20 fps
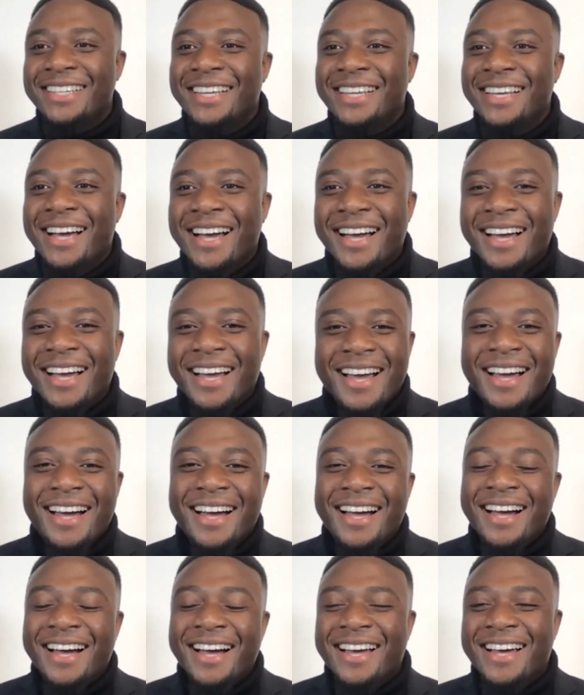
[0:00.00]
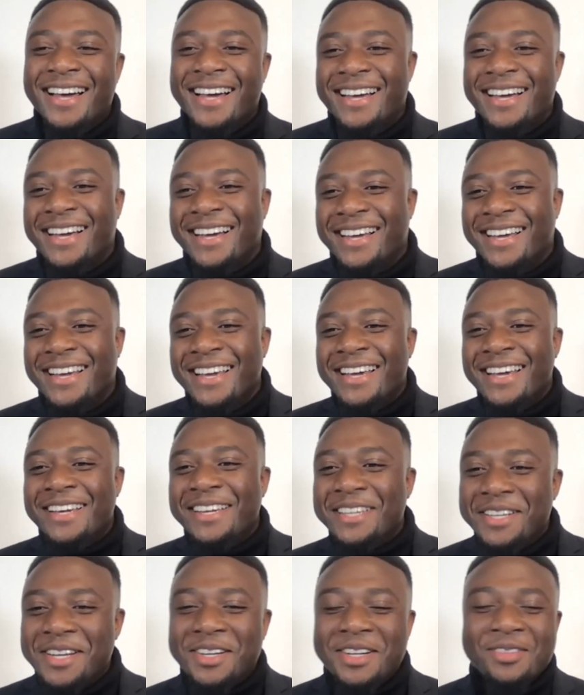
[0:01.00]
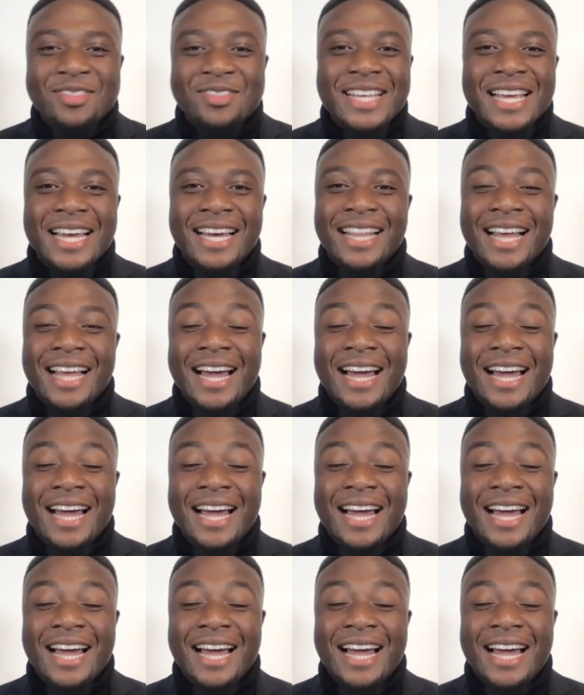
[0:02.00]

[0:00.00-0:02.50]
You know what I'm saying?